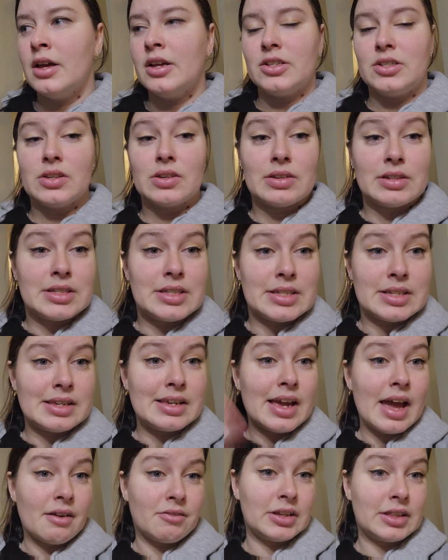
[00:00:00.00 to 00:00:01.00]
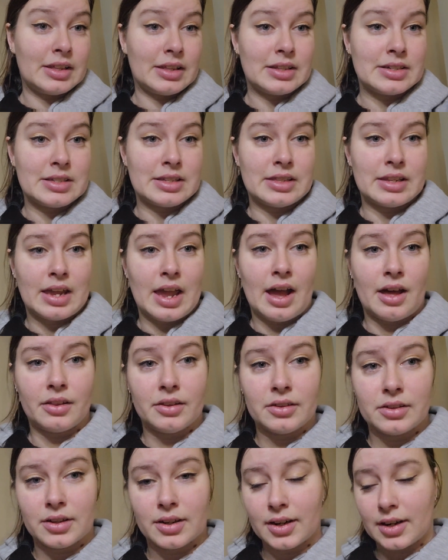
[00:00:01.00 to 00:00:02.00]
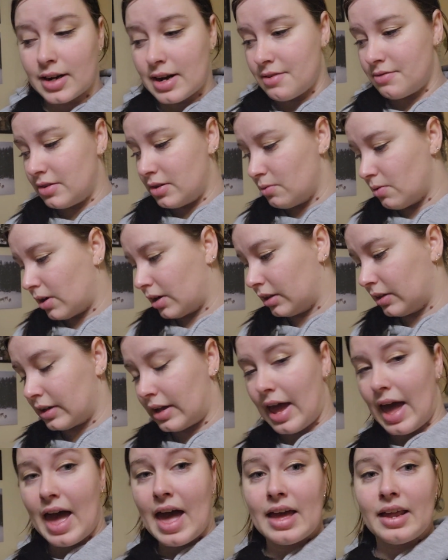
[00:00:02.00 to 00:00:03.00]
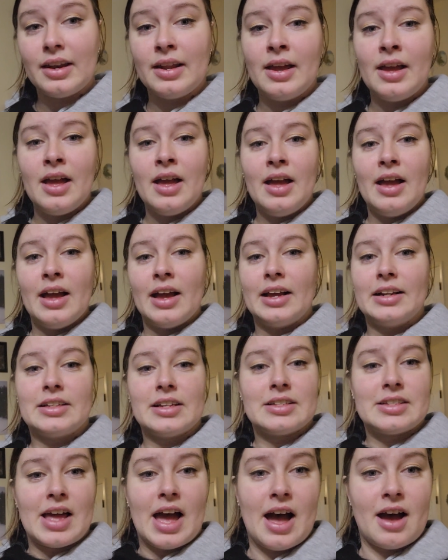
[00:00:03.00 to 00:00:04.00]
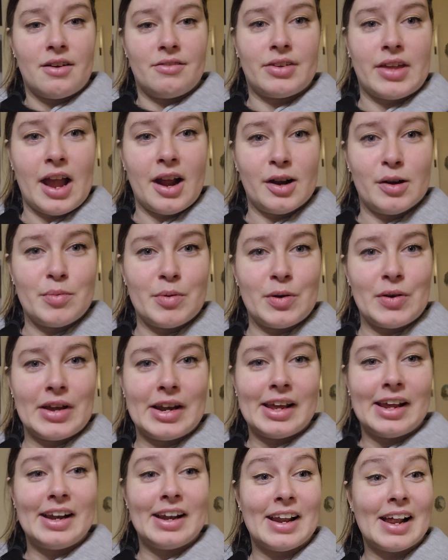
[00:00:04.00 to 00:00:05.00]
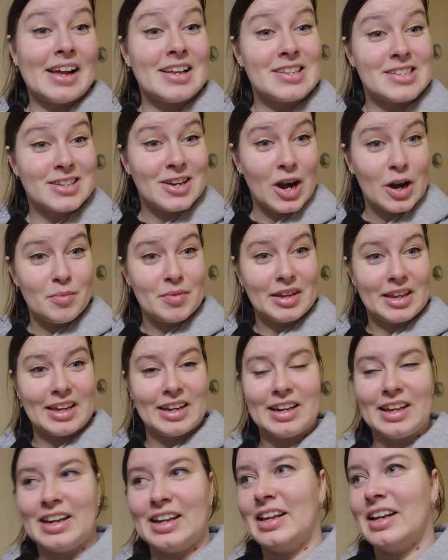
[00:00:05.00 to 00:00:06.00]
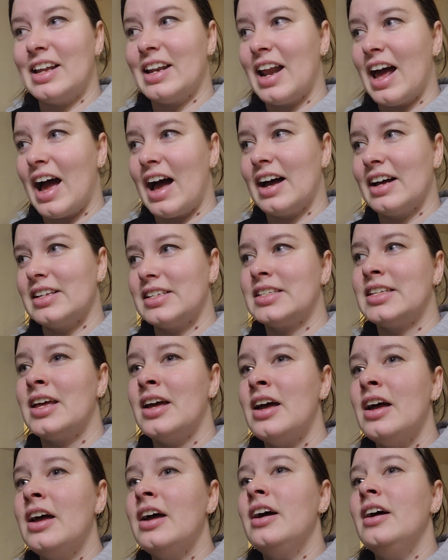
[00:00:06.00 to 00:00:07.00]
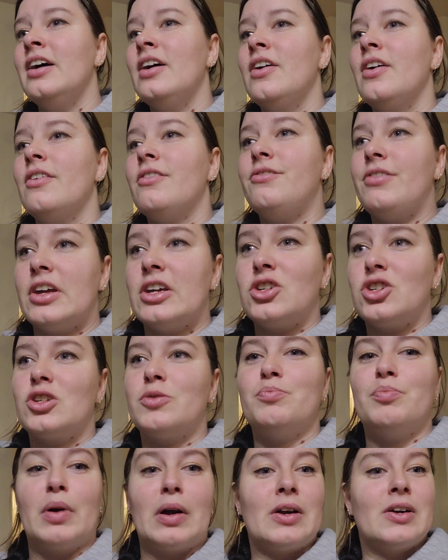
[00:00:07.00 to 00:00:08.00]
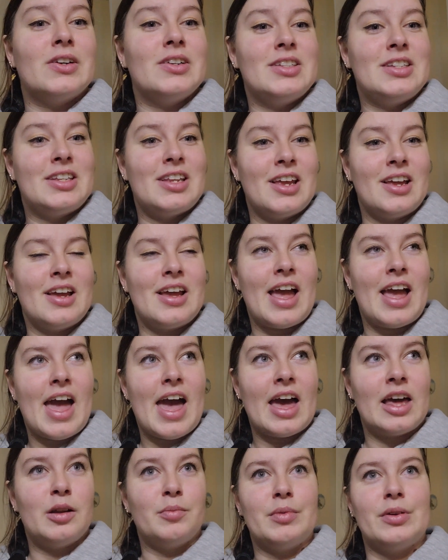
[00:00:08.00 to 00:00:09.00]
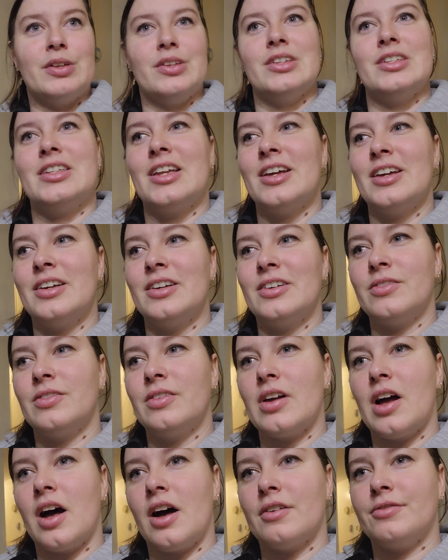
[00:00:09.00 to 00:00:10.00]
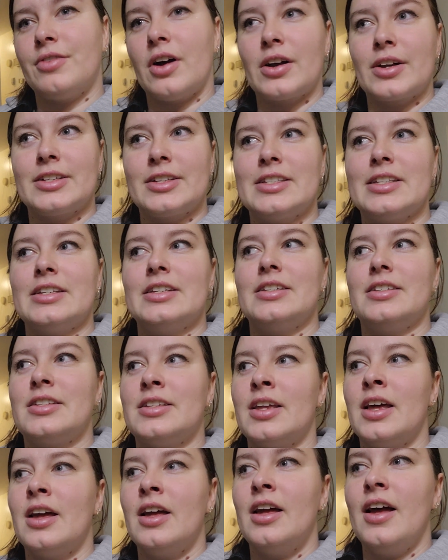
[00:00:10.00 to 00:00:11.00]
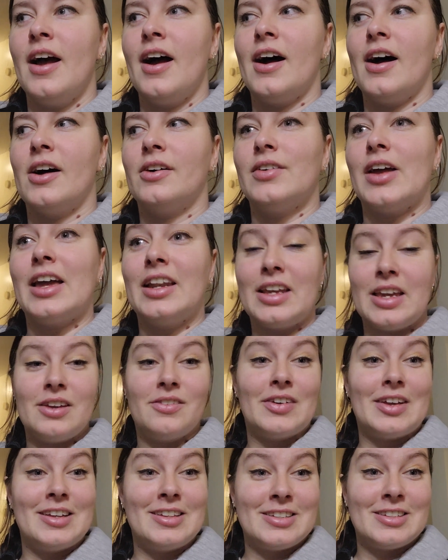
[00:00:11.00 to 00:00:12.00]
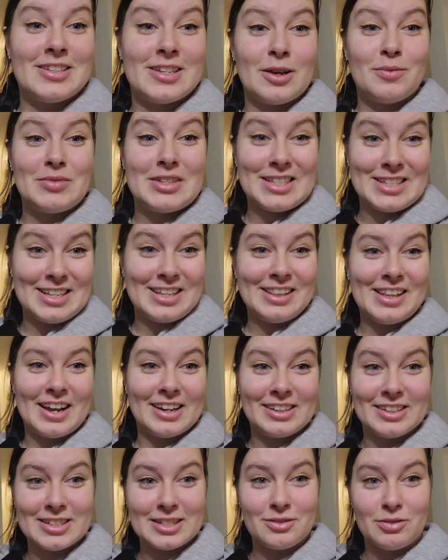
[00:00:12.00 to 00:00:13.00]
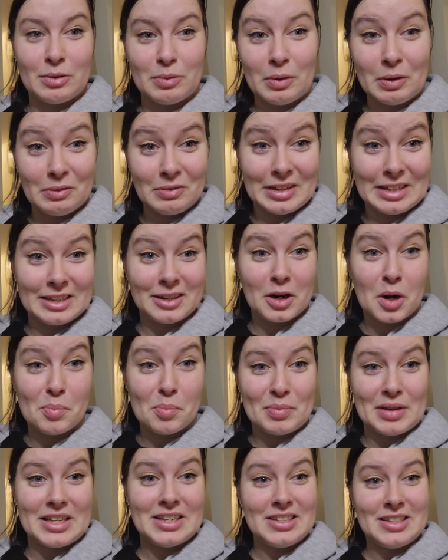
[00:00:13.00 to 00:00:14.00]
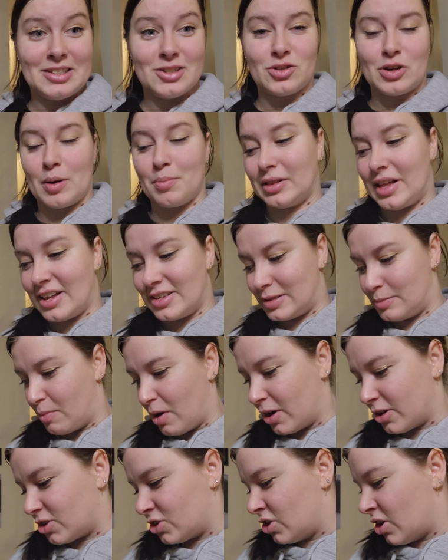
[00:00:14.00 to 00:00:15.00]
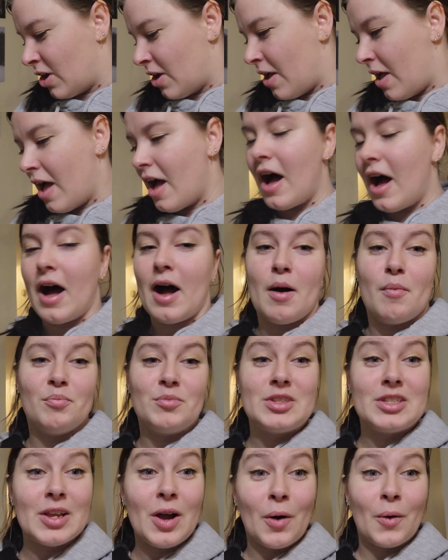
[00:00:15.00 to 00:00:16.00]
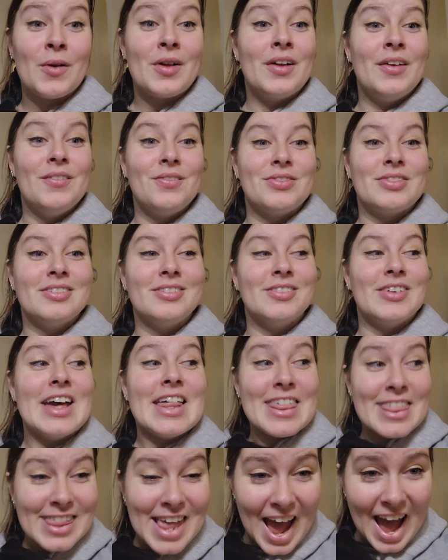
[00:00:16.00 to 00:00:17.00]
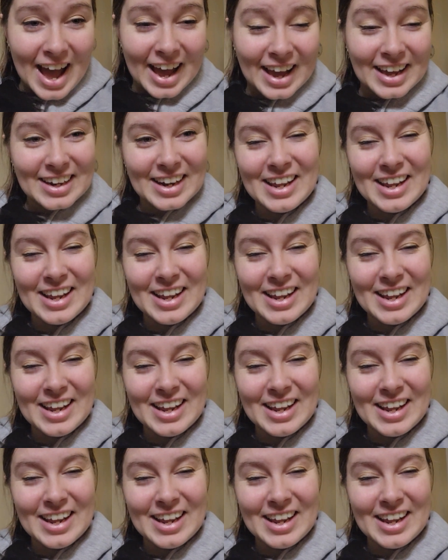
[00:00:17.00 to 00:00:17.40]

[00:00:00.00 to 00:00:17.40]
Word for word: so you can see everything that's in the calendar if you want to look ahead it does have caribou in it it has ptarmigan in it it has fish birds animals uh, foxes um, and even some sea lions from when we did our BC trip last March. Um, so with that,